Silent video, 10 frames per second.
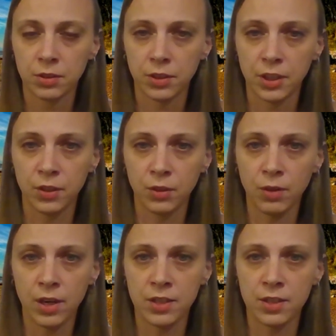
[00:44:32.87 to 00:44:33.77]
You know,
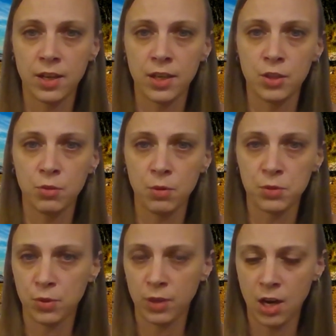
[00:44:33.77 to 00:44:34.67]
I knew what was
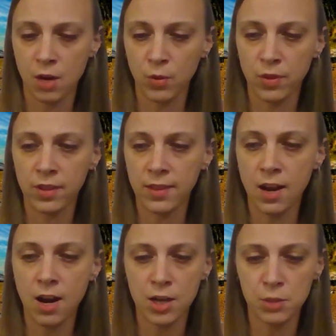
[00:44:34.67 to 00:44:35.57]
going on within
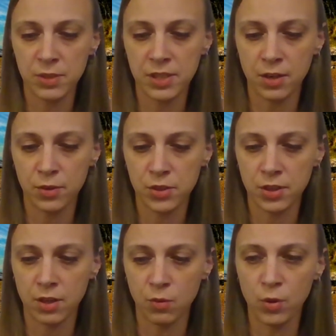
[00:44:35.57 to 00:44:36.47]
that hospice house
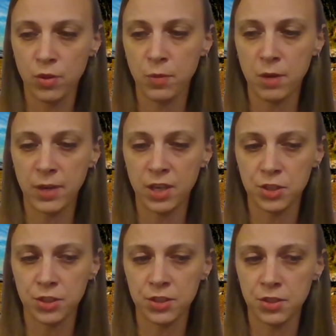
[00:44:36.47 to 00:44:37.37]
and with my
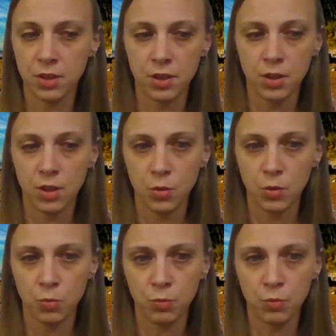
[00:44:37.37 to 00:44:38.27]
patients,
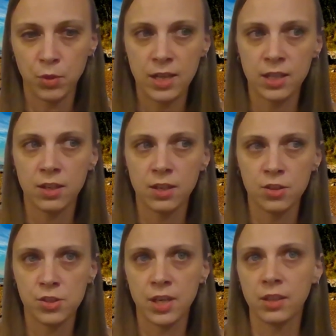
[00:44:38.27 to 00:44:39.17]
but I didn't
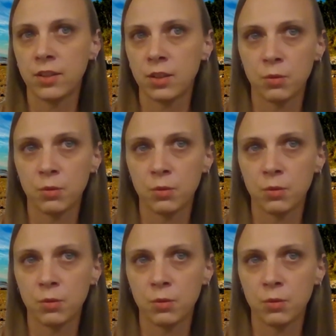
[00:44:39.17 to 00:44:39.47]
understand that